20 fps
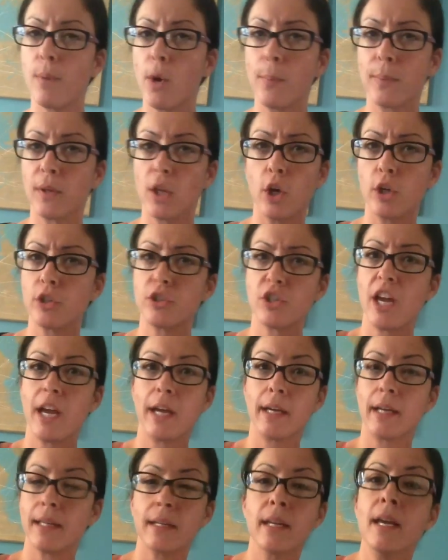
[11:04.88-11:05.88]

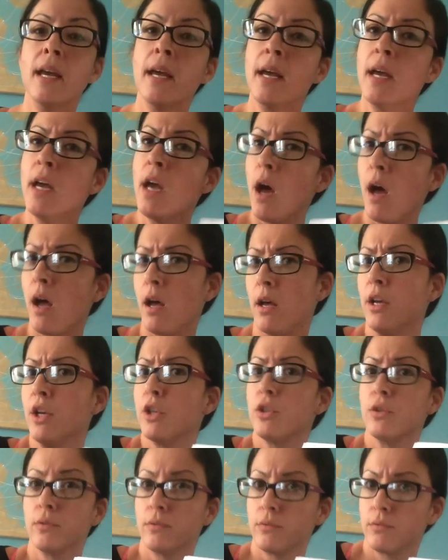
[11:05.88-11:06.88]
Parpalarchek and
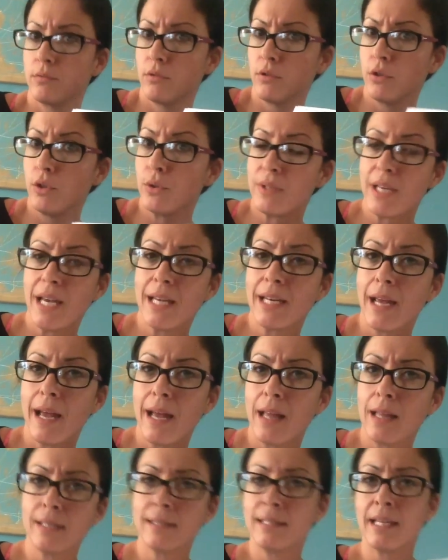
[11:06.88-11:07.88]
Lieutenant
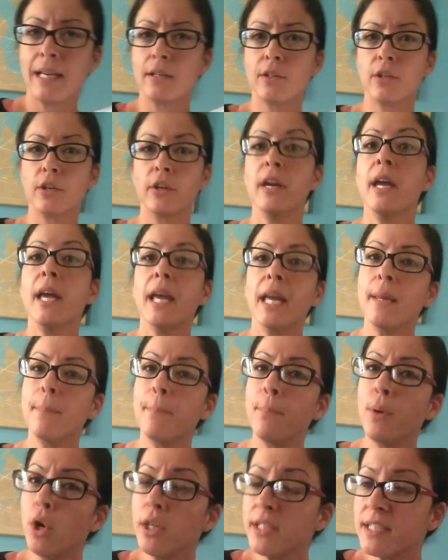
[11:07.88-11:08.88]
Alexander. He
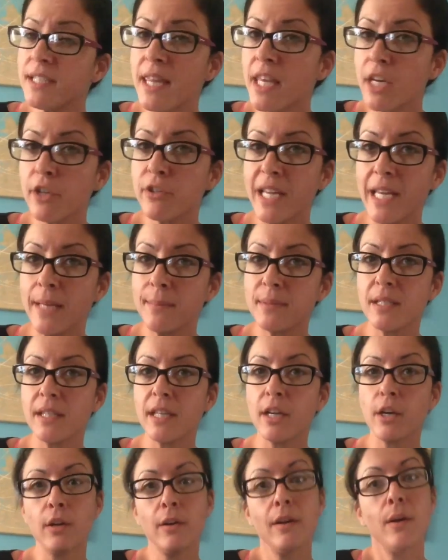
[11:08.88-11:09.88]
puts their names in
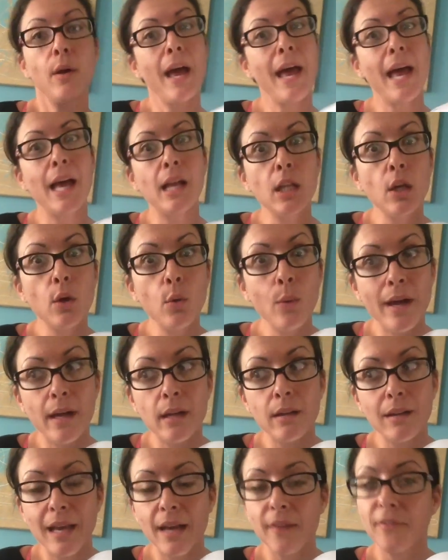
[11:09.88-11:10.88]
there.
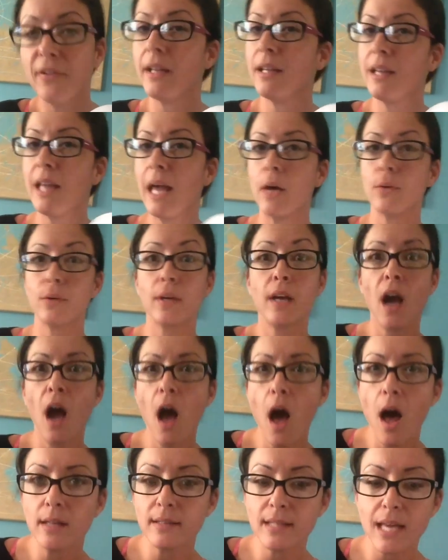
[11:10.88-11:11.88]
LOL, laugh out loud.
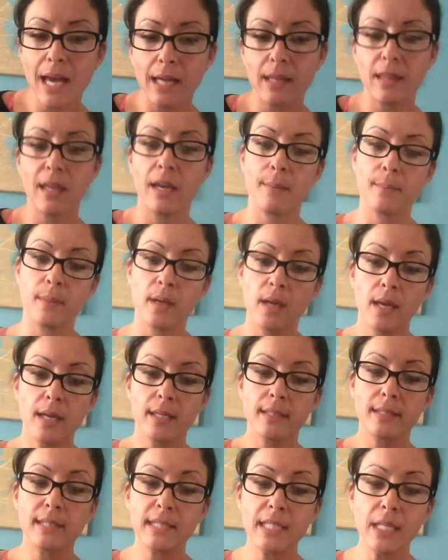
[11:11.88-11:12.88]
Contact them.
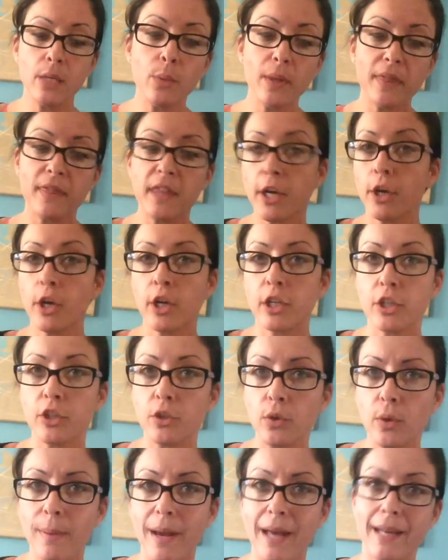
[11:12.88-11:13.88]
See what they're going to
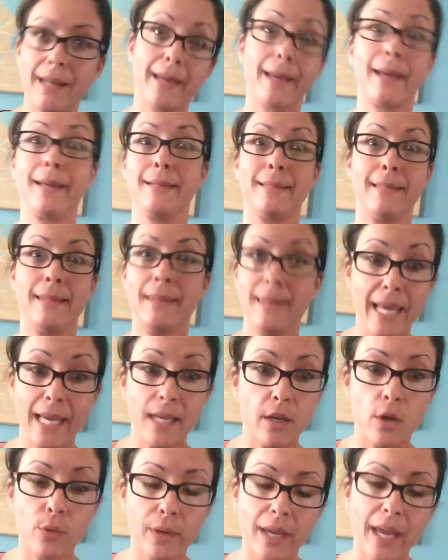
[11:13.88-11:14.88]
do about it because they
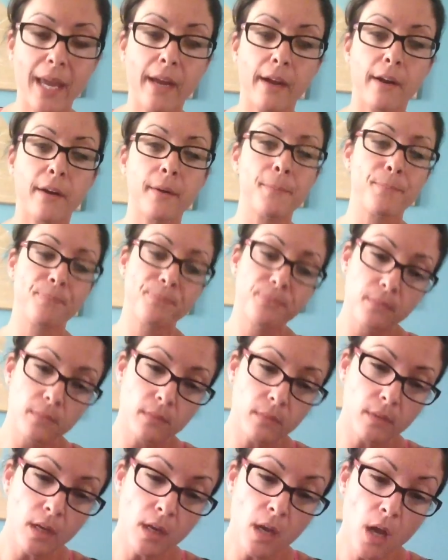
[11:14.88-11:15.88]
don't care.
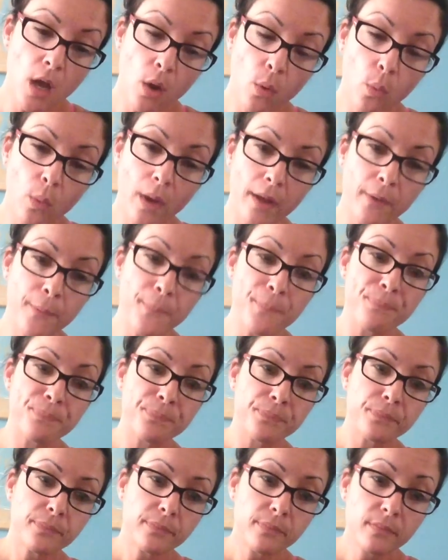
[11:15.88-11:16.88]
Well,
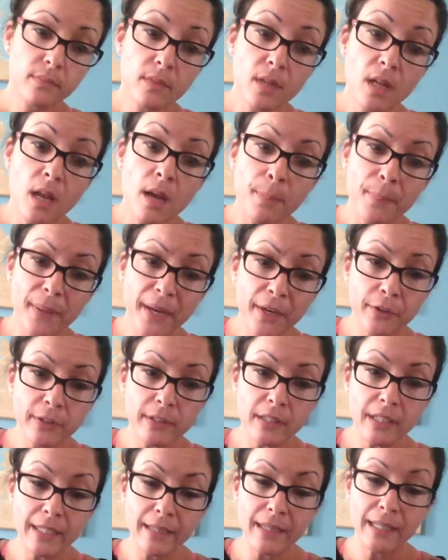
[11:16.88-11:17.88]

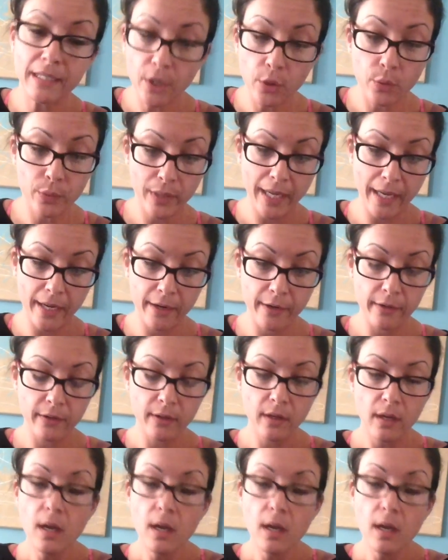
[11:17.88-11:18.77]
apparently they don't care.